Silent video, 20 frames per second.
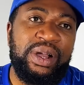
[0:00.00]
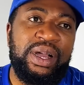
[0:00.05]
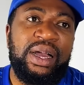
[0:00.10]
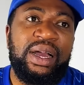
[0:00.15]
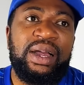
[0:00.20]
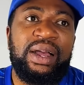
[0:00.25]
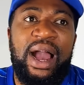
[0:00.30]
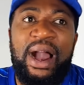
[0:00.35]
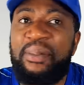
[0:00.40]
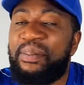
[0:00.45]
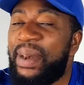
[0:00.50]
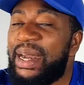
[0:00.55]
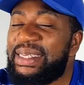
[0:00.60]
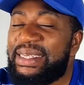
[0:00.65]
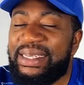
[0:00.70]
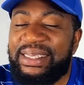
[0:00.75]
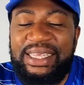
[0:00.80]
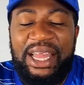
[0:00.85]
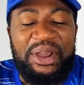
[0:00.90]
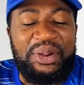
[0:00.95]

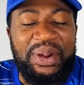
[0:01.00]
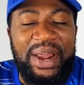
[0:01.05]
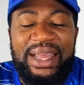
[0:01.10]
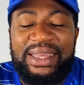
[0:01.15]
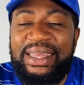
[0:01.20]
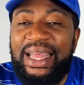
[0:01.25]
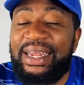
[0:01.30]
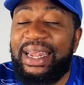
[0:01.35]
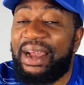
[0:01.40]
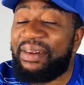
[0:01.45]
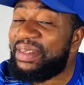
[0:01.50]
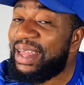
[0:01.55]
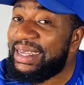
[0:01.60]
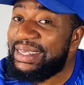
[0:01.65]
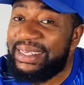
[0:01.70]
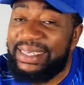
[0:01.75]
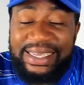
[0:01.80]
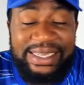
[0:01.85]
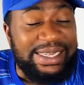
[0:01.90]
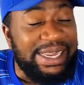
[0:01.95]
Manchester United have now
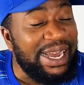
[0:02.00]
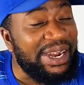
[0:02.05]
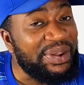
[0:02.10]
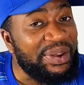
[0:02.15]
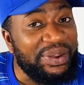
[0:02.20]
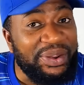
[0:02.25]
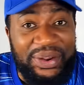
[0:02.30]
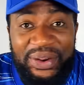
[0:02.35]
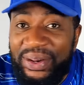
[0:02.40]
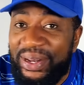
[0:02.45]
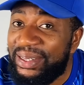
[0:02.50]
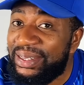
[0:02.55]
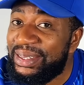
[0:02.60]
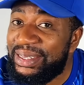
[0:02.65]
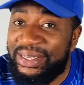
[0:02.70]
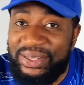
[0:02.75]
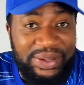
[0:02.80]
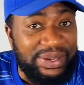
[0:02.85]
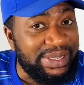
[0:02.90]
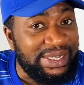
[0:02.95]
said they're not going
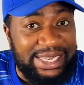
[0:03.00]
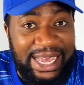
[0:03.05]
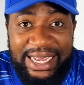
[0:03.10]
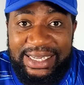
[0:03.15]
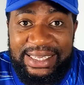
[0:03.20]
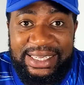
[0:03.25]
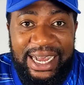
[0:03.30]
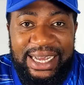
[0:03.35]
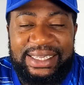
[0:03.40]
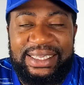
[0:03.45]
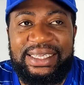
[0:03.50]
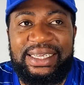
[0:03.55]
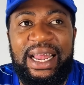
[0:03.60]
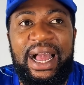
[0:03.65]
to sign Jackson.